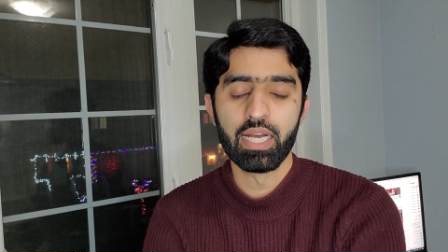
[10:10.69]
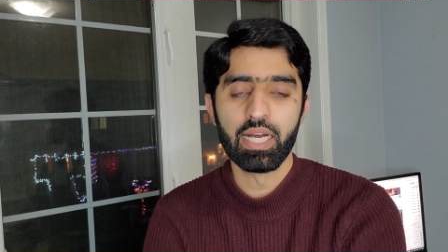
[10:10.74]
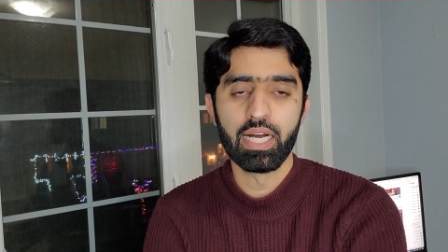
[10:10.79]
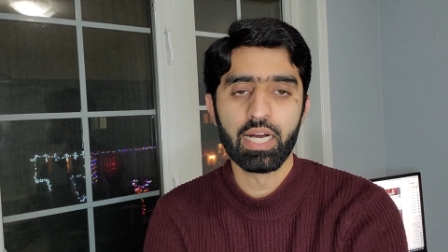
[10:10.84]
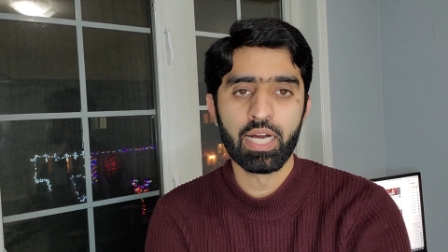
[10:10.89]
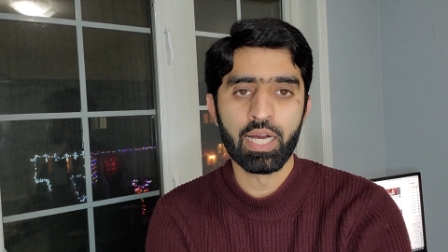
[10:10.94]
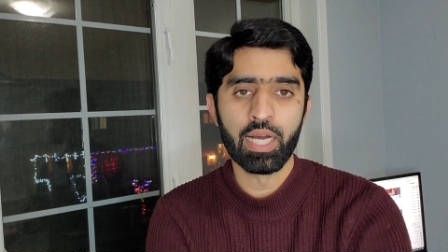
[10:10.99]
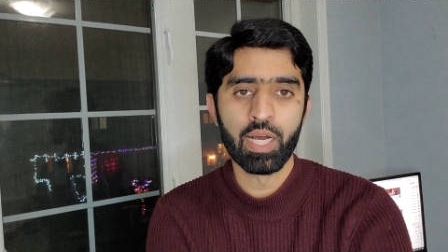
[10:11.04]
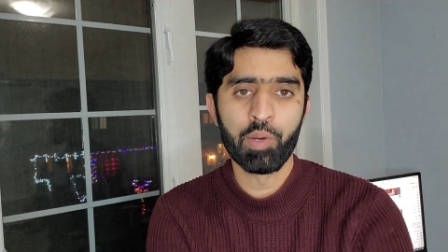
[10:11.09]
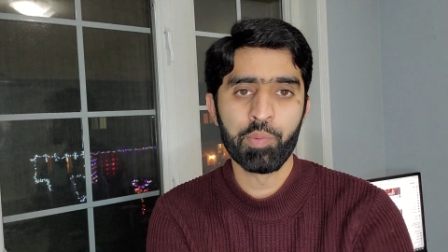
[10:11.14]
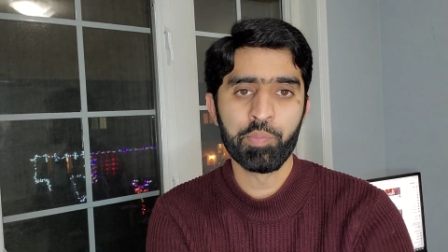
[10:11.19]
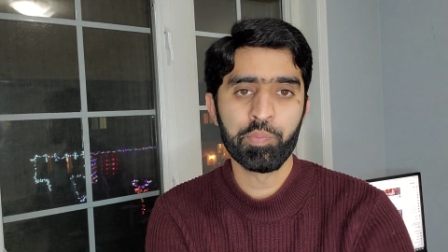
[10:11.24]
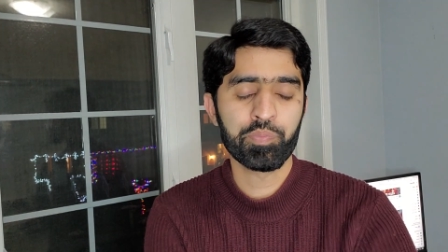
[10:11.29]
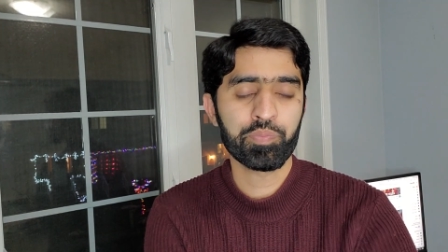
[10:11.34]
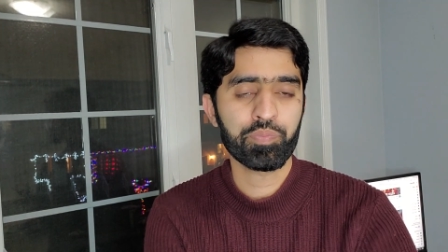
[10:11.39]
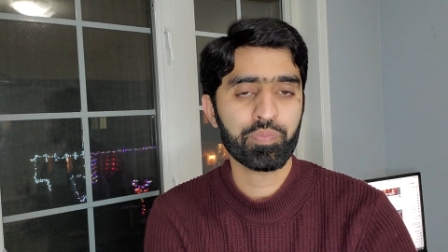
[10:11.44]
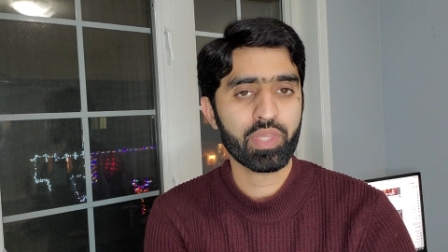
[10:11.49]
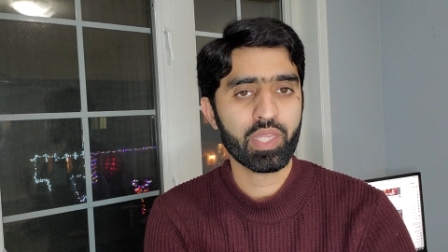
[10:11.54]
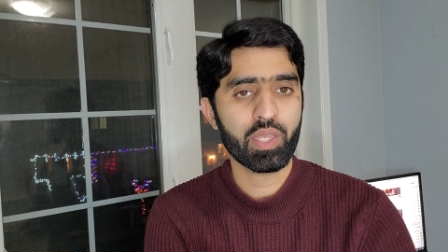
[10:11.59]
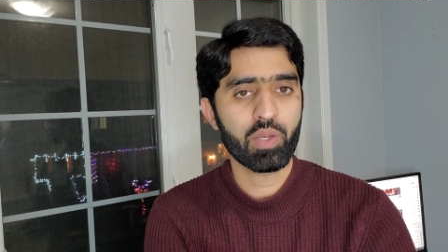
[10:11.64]

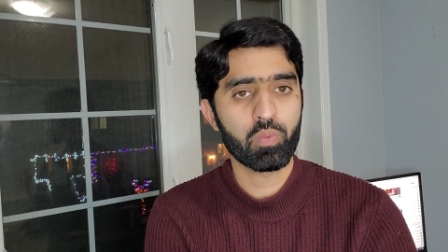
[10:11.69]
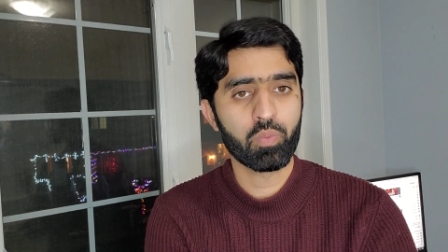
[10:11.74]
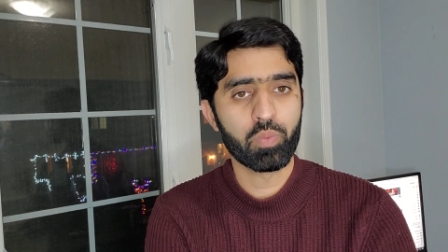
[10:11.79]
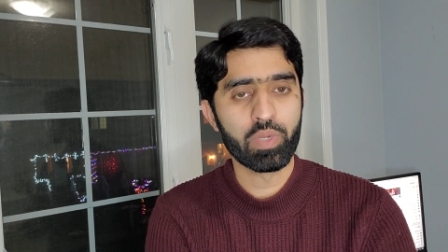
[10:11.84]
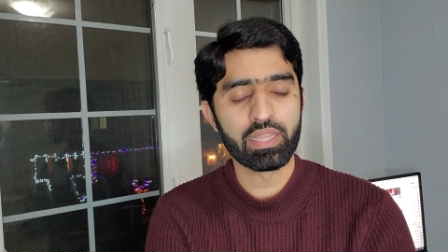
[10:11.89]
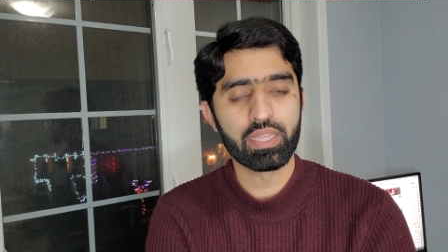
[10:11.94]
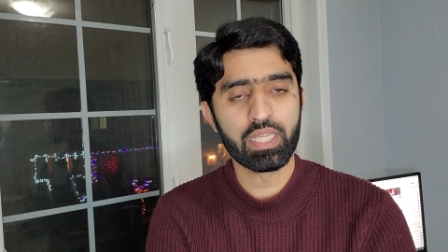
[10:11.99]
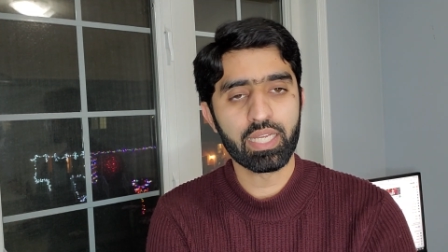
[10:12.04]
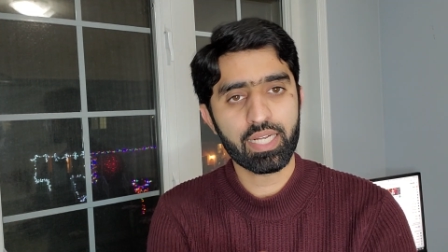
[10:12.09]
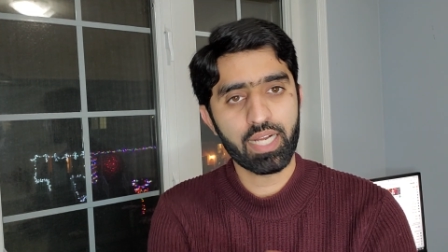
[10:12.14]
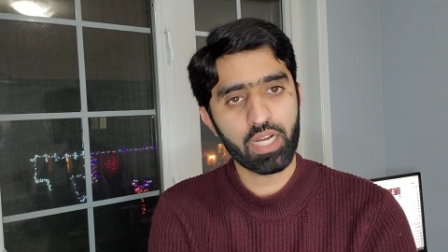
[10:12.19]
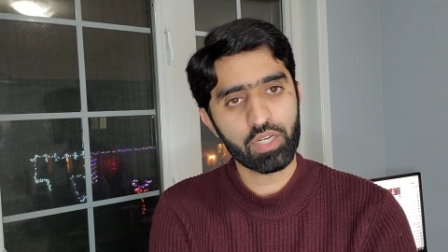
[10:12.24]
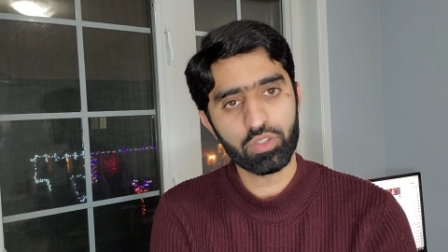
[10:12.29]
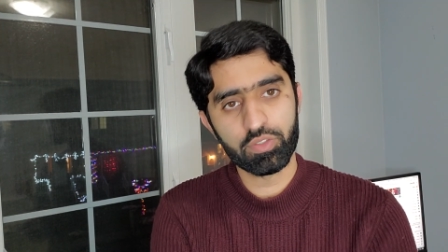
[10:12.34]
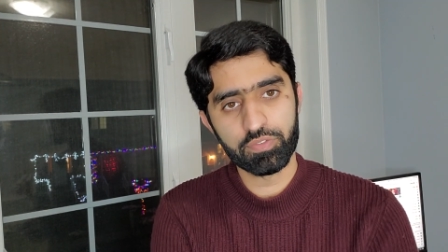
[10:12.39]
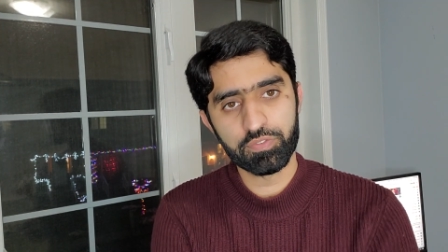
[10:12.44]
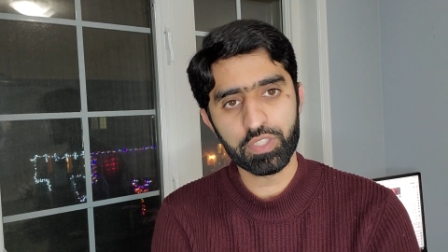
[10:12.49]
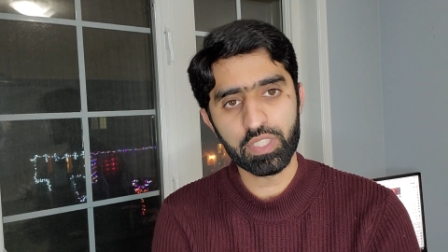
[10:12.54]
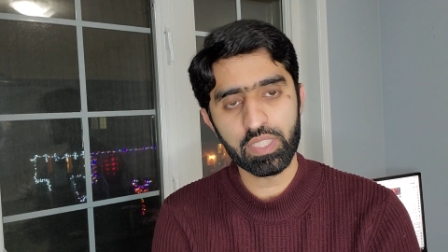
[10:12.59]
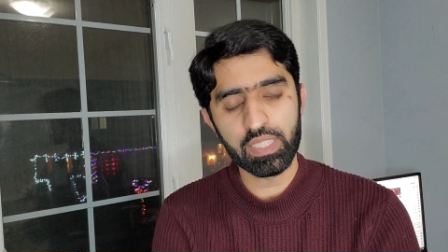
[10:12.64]
Um, with the
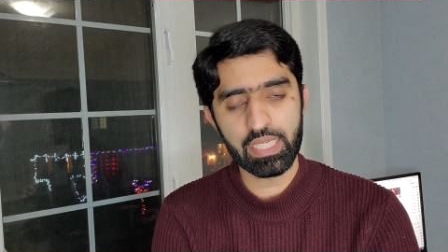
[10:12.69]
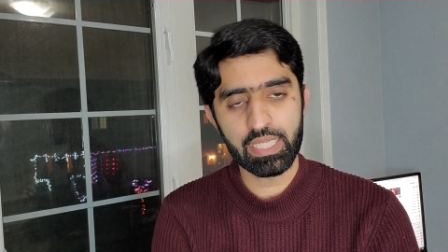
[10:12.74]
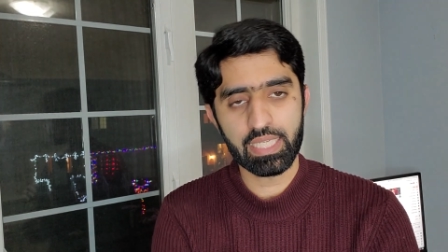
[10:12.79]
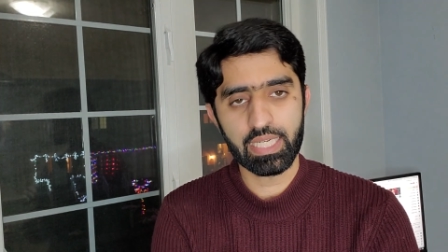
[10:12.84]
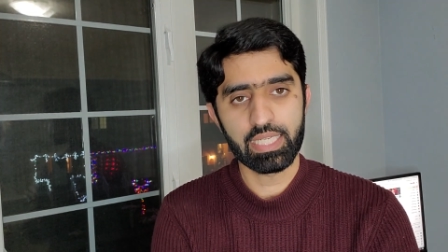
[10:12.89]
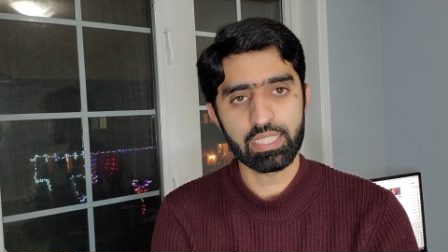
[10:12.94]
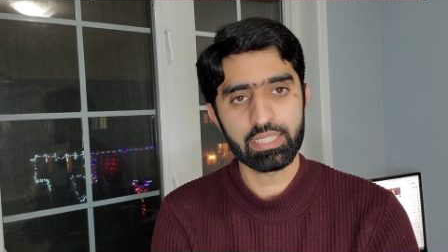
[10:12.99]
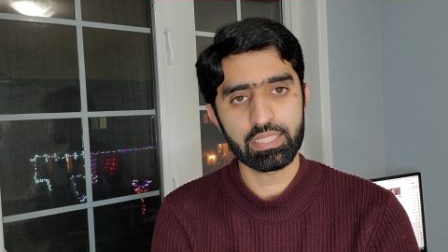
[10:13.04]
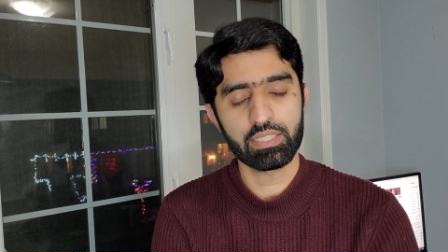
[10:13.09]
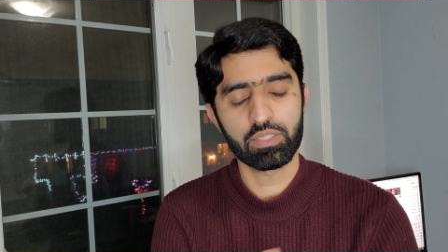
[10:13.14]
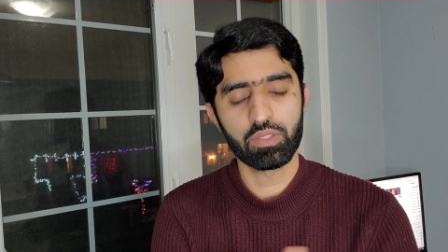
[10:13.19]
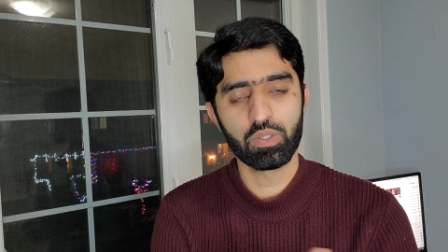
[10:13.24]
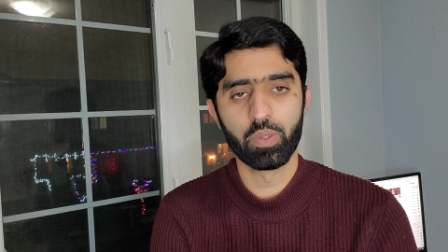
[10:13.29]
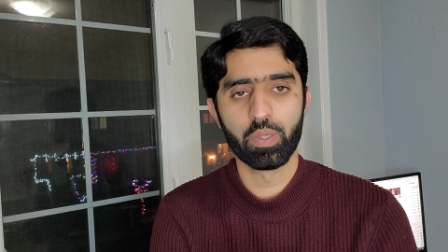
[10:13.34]
cutoff CRS